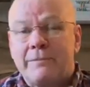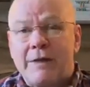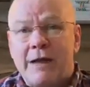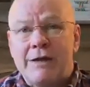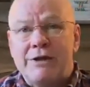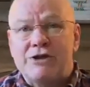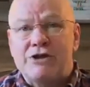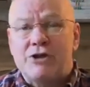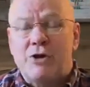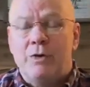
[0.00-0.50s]

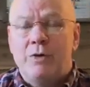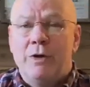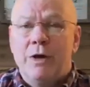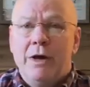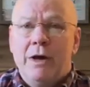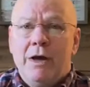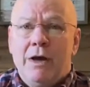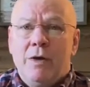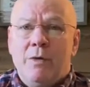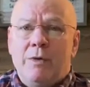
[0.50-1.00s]
And so
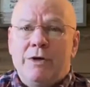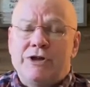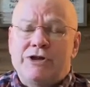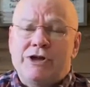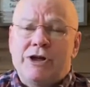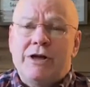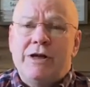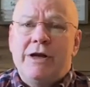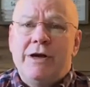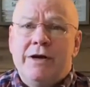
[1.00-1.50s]
we
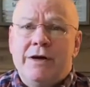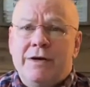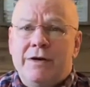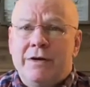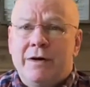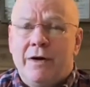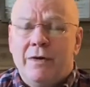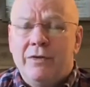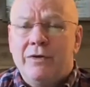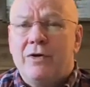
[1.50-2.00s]
see here
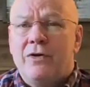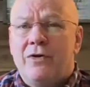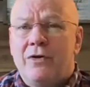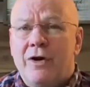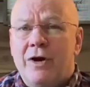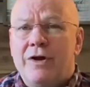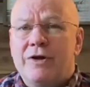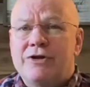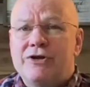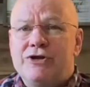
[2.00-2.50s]
on the
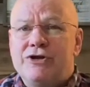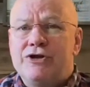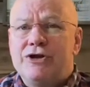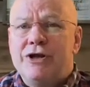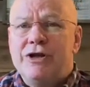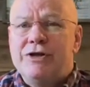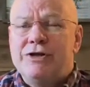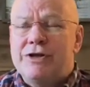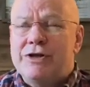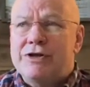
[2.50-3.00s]
cross,
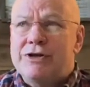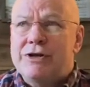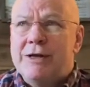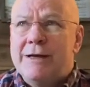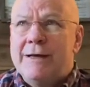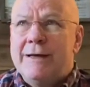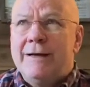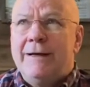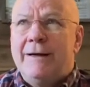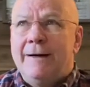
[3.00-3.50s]
Jesus
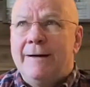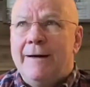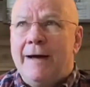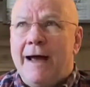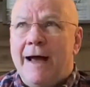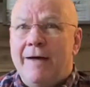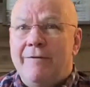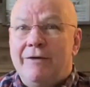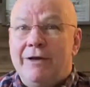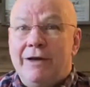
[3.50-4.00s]

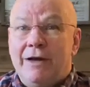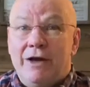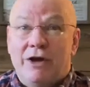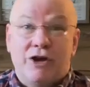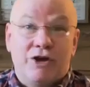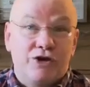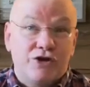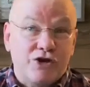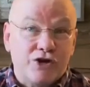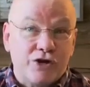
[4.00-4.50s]
having a
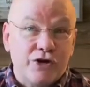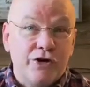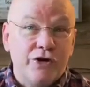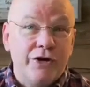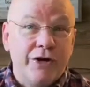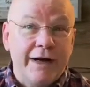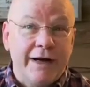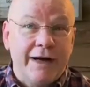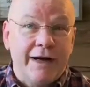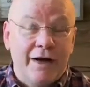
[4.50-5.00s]

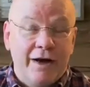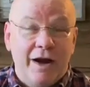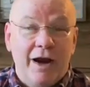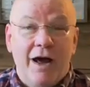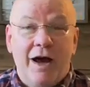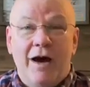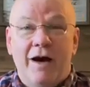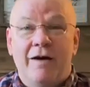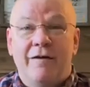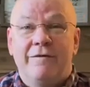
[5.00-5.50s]
concern and a
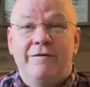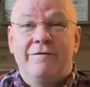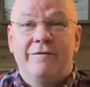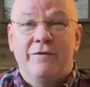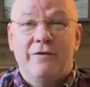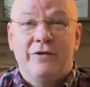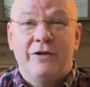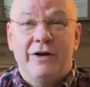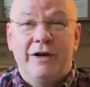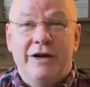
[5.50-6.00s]
love
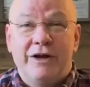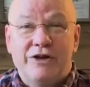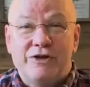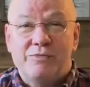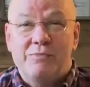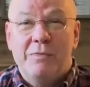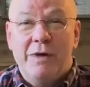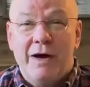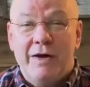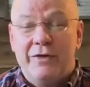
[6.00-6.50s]
for
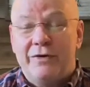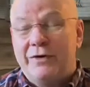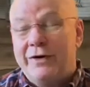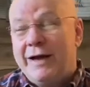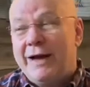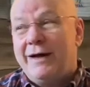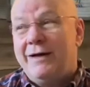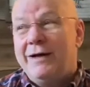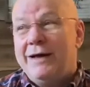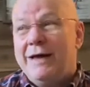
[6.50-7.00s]
his mother.
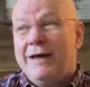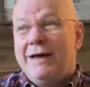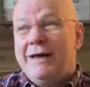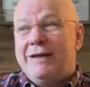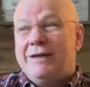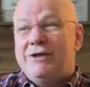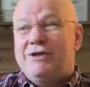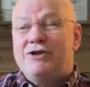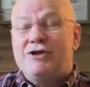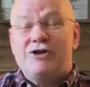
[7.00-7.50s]
Now,
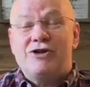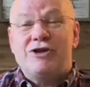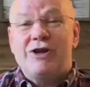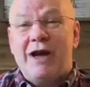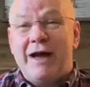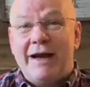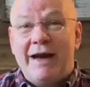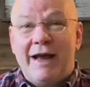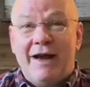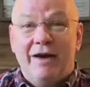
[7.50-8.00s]
this does
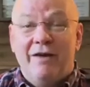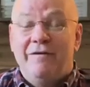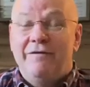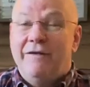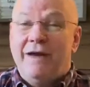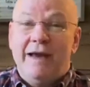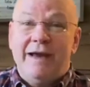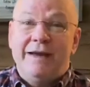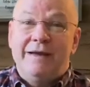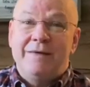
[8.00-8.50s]
not
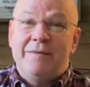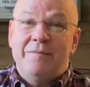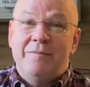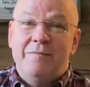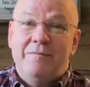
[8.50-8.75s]
elevate